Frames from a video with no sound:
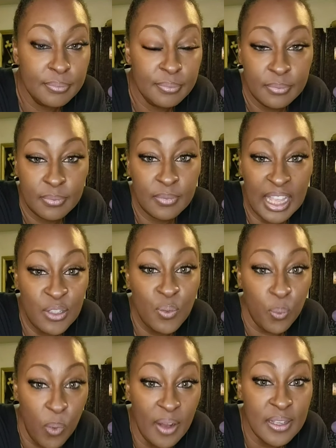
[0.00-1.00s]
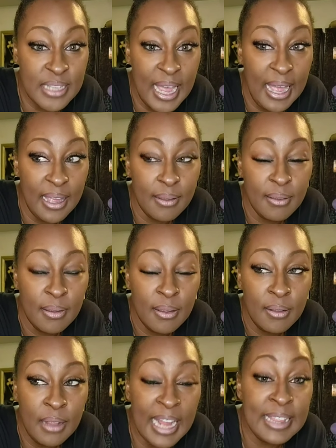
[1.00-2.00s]
That's where it's at.
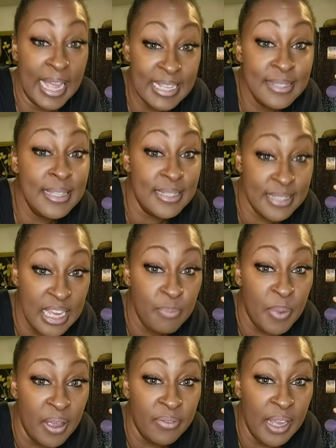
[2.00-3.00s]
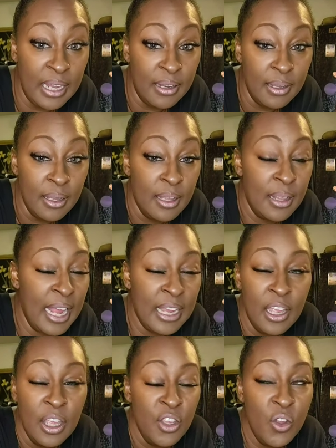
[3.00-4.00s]
Like that's the deep of it. Like
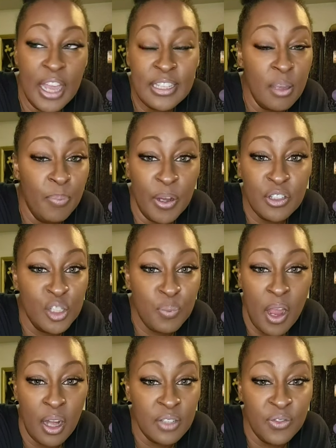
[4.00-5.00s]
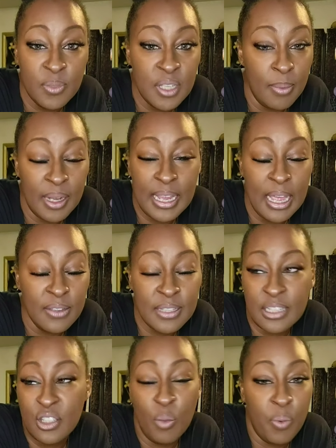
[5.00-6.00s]
you guys can purchase products from somebody else. That's no
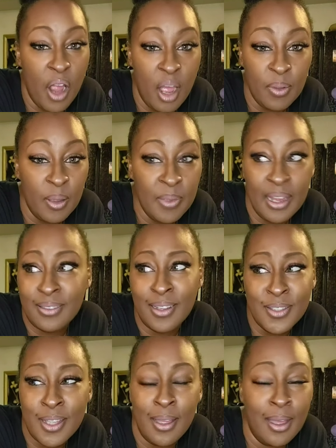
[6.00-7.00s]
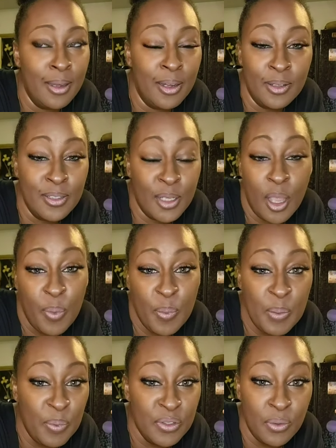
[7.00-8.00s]
problem. Like there's a lot, there's a couple people
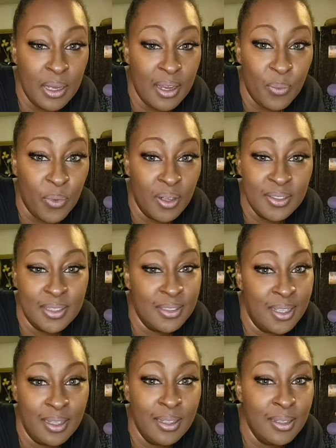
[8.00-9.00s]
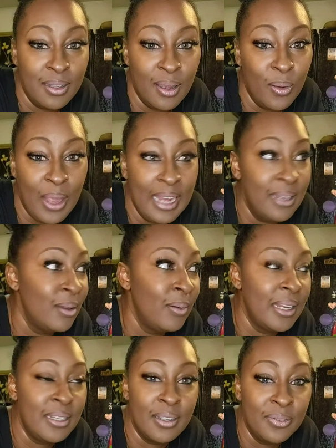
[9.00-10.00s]
doing it works. It's not, you know, I ain't nobody
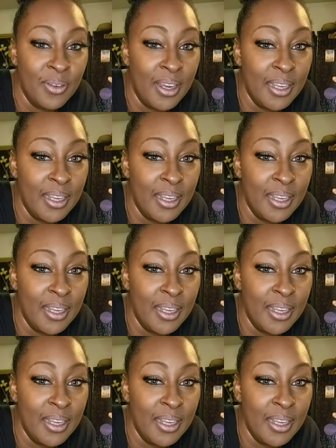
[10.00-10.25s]
different.